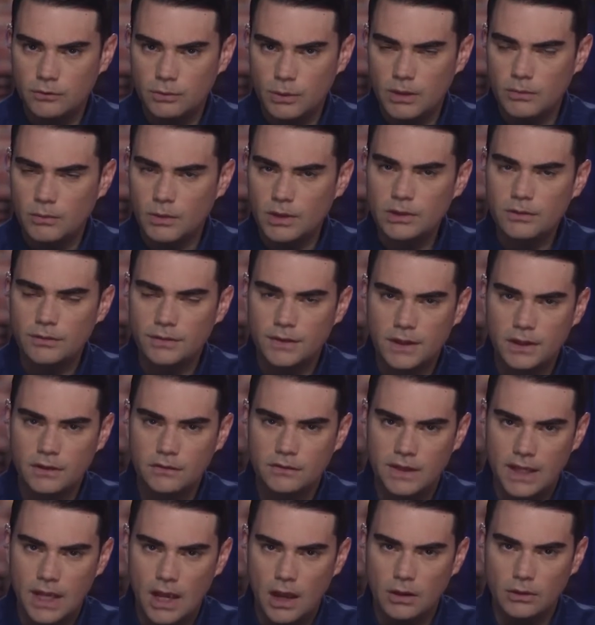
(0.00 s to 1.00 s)
What do you think is
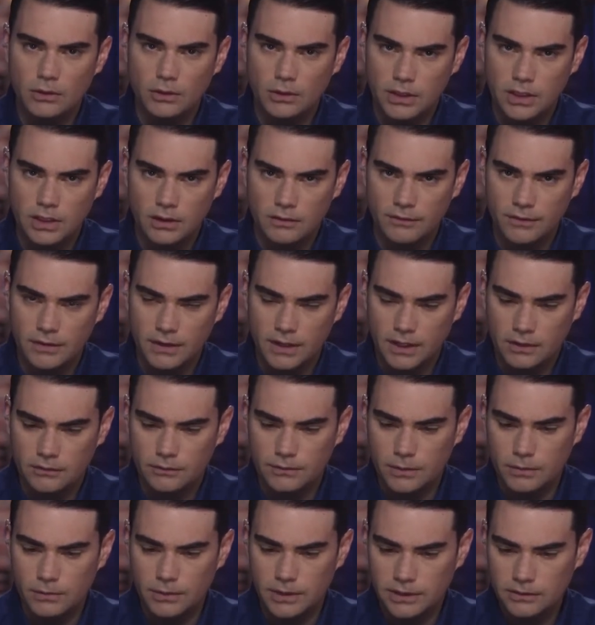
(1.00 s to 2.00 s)
the outlook here for the next
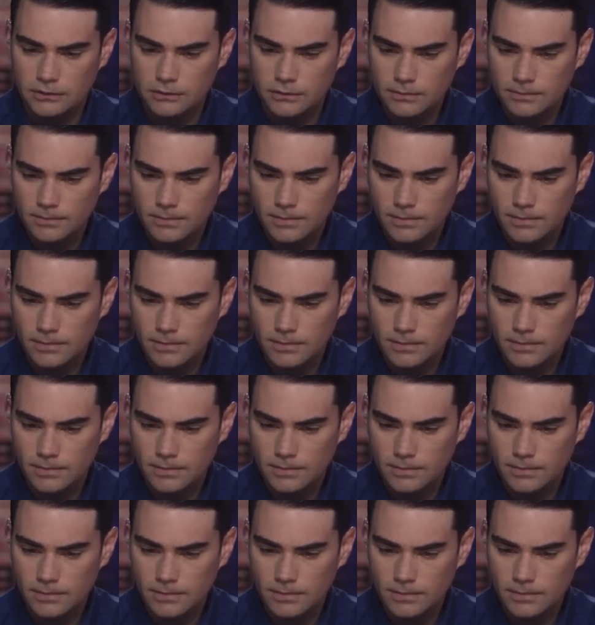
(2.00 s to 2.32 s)
few weeks?